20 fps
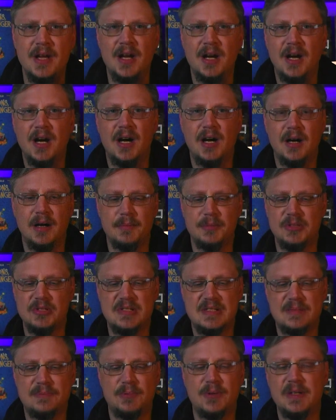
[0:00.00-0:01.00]
You're just
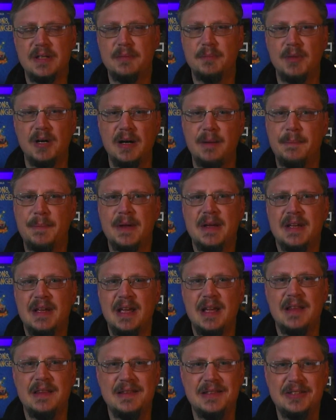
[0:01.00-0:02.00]
splitting them up,
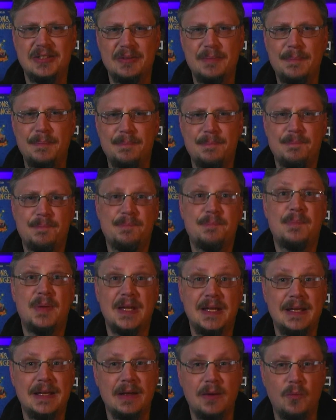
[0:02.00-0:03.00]
and then you're
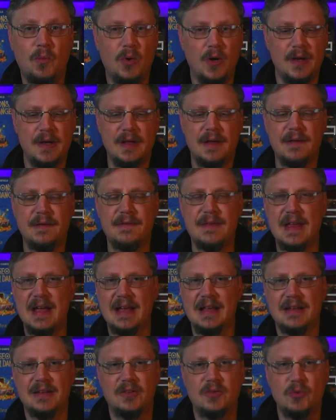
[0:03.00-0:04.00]
picking one of
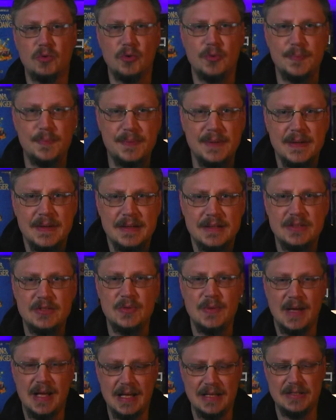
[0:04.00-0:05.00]
that group to
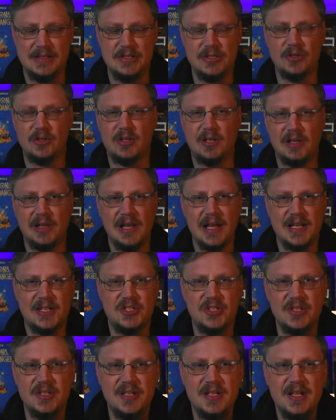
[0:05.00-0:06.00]
add to your
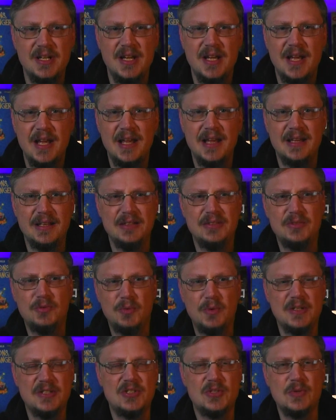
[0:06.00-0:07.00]
collection, and you
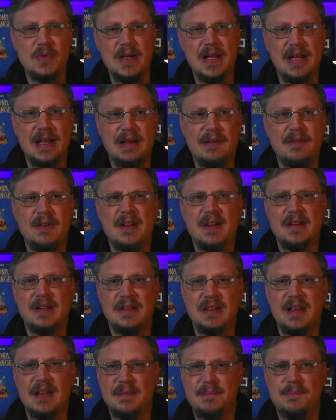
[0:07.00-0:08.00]
want to have
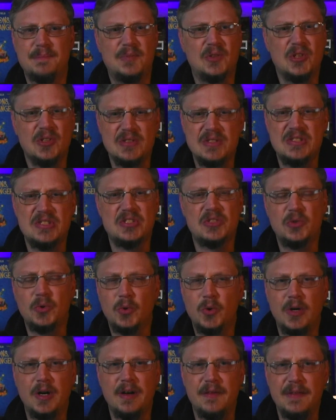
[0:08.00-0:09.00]
a good
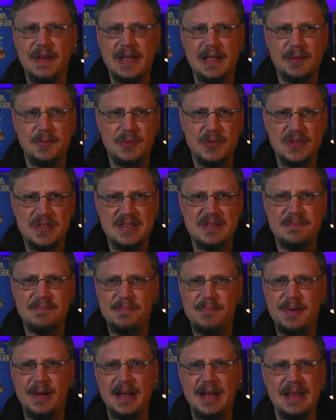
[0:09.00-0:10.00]
score of animals.
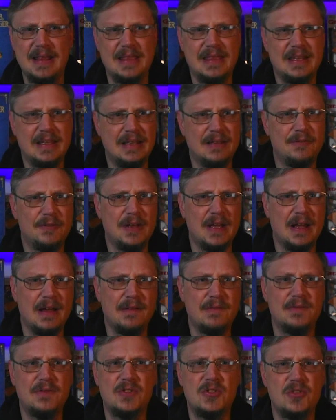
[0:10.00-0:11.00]
But I think if you
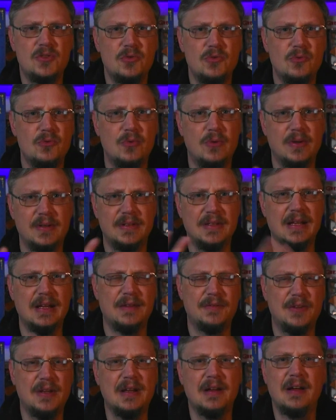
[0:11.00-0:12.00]
have 2, if
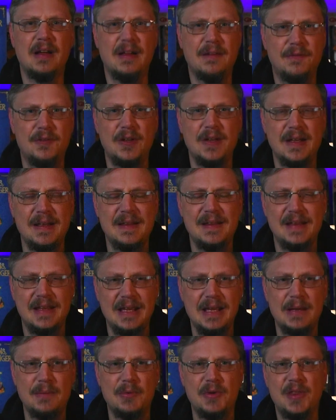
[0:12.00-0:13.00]
you're in the
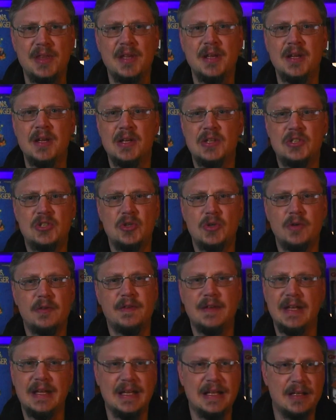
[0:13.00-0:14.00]
game with 2 of
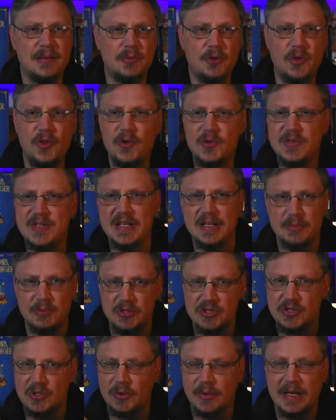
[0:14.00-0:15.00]
any animal, those animals
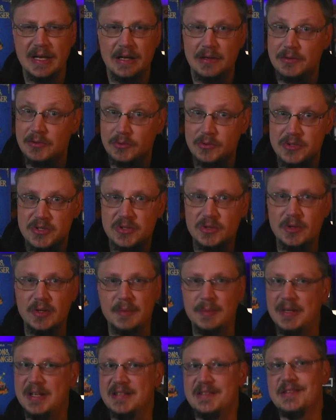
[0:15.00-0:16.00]
don't count towards scoring
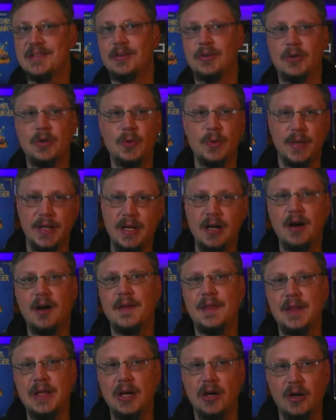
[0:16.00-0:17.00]
because they're going on
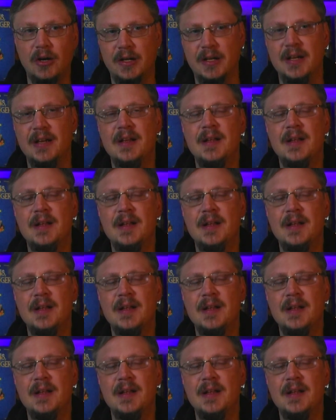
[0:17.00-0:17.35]
the arc.